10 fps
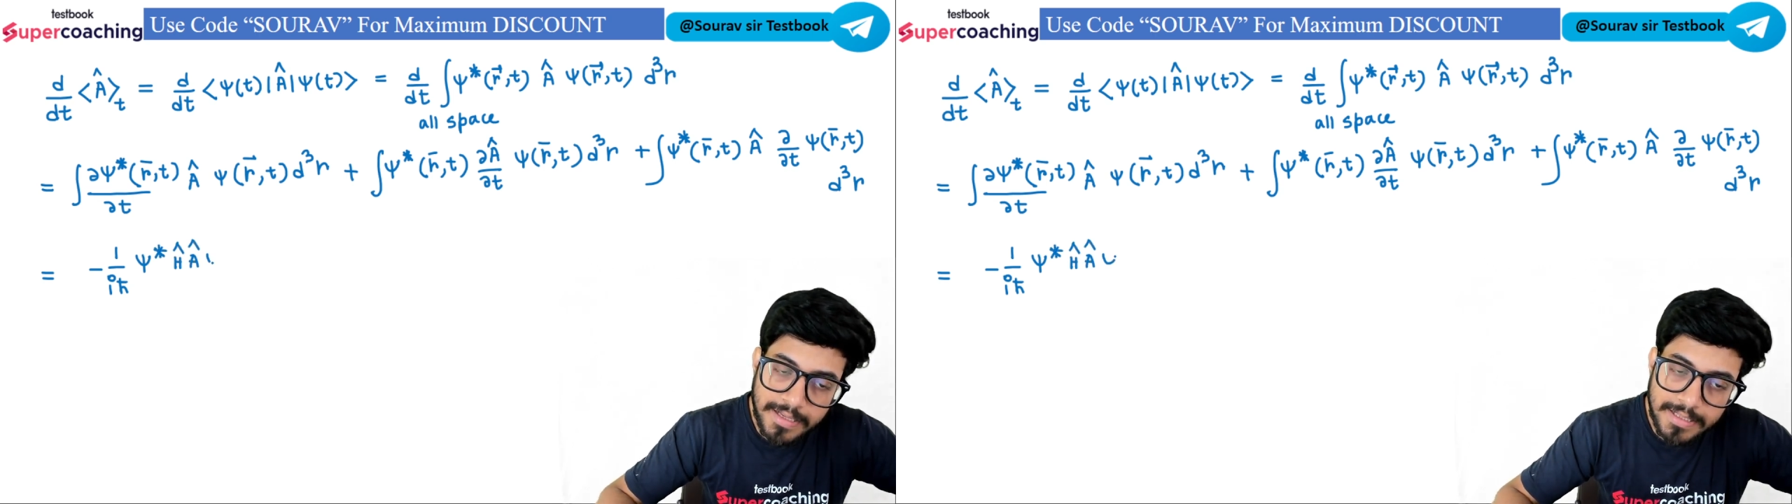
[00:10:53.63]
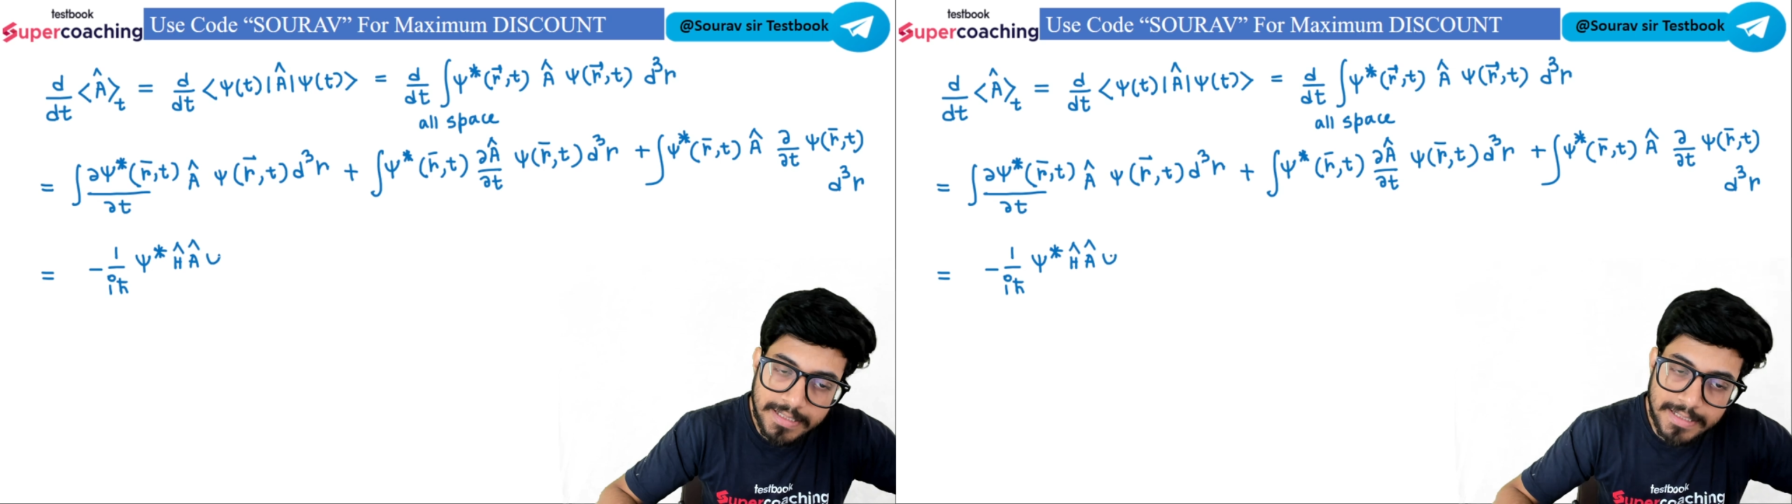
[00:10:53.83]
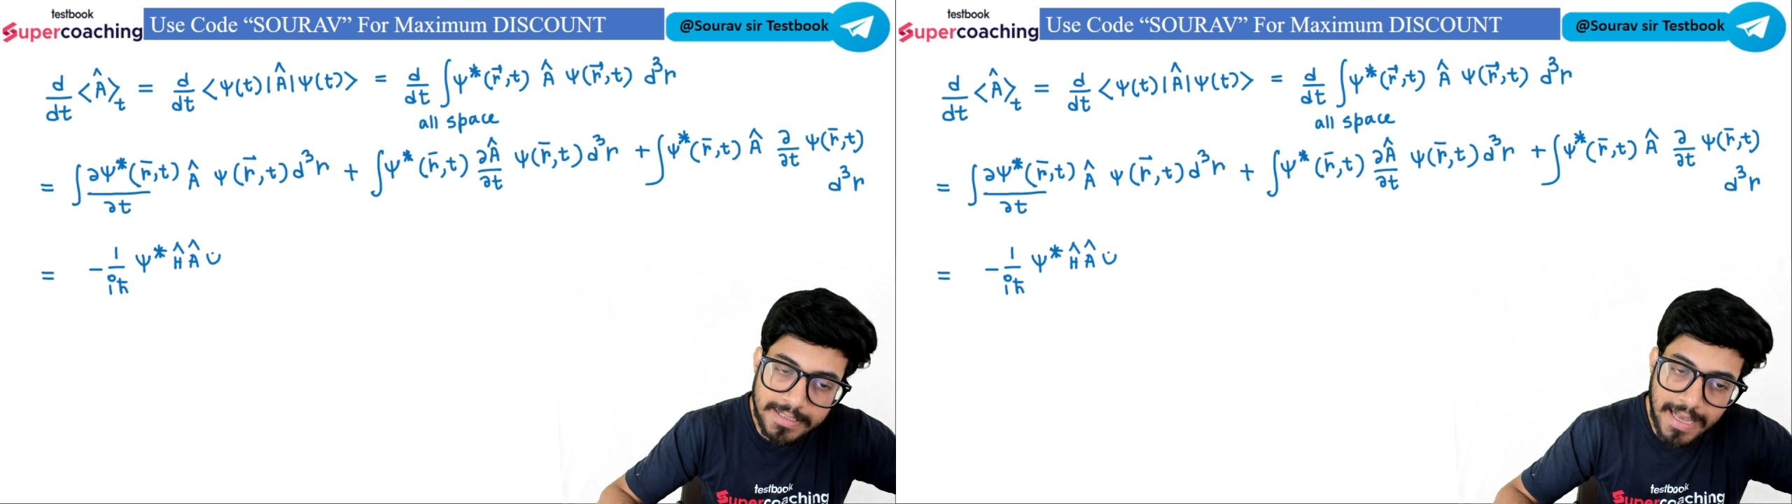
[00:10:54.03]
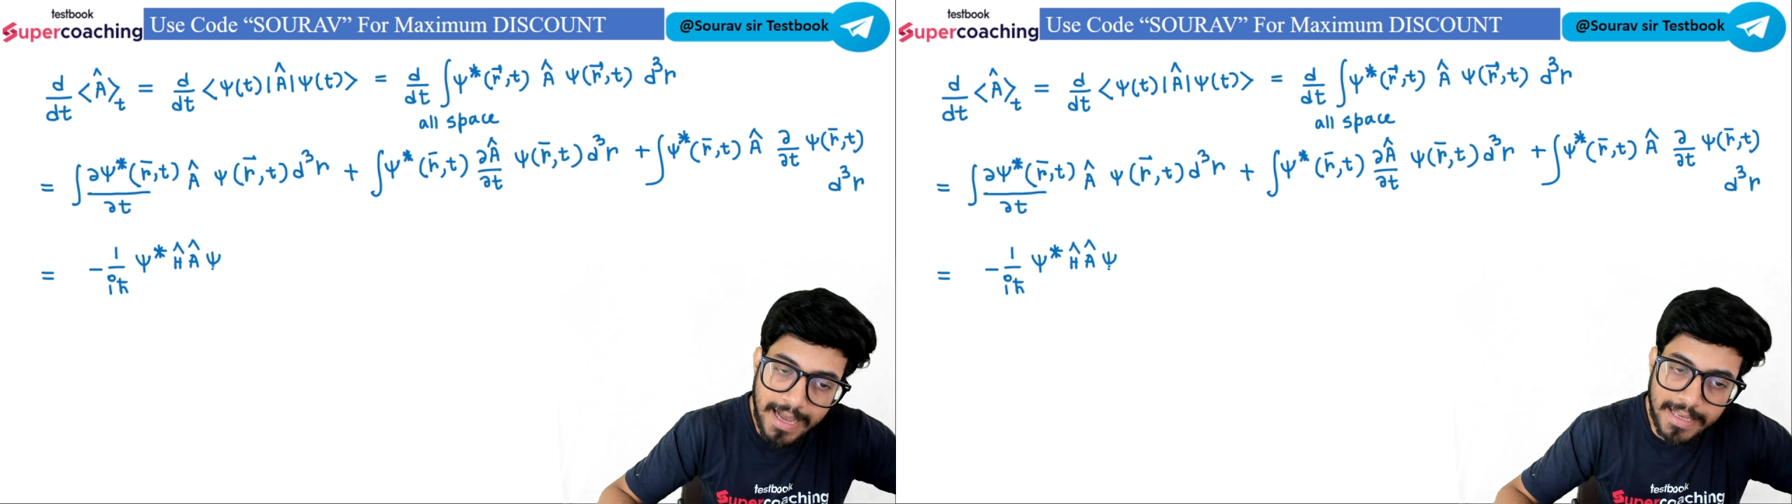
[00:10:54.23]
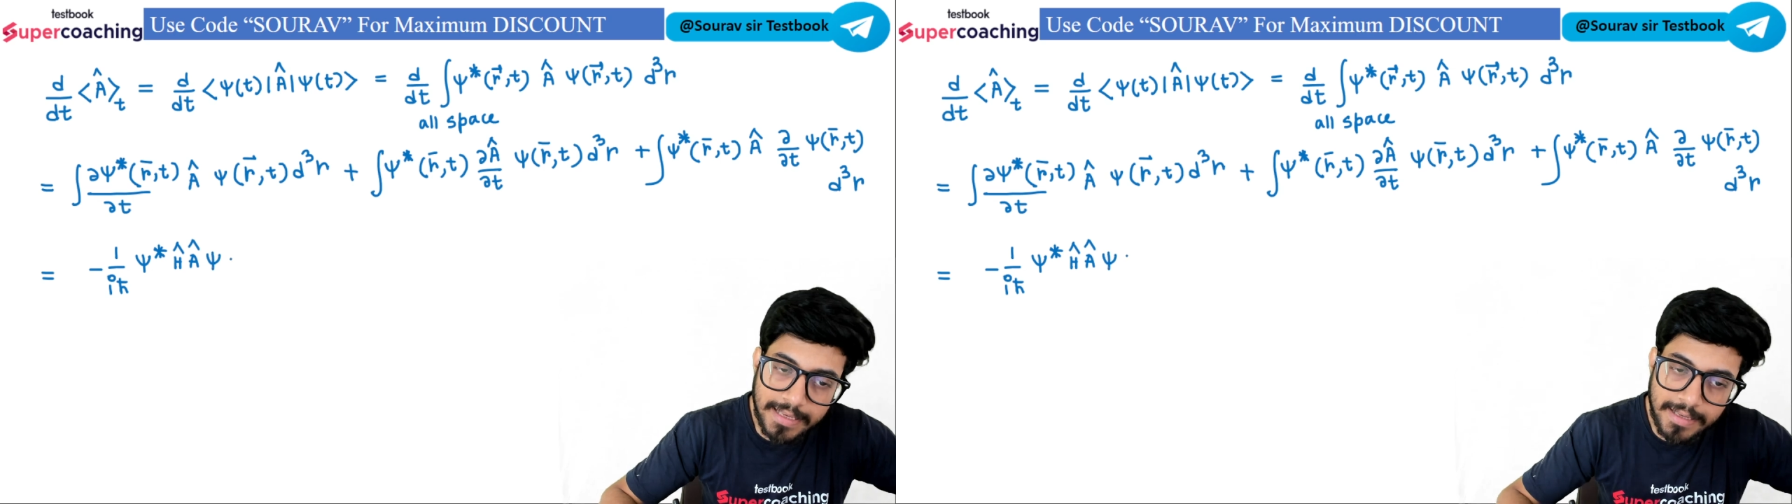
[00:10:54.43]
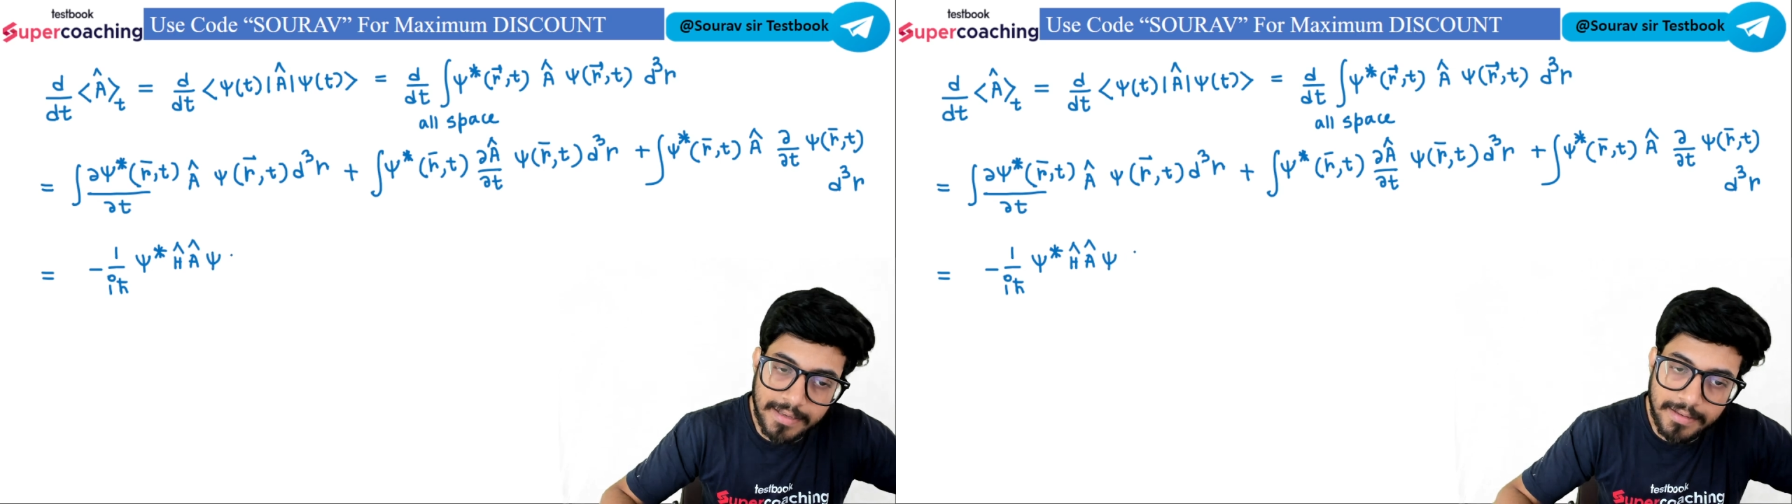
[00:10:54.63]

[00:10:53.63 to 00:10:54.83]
psi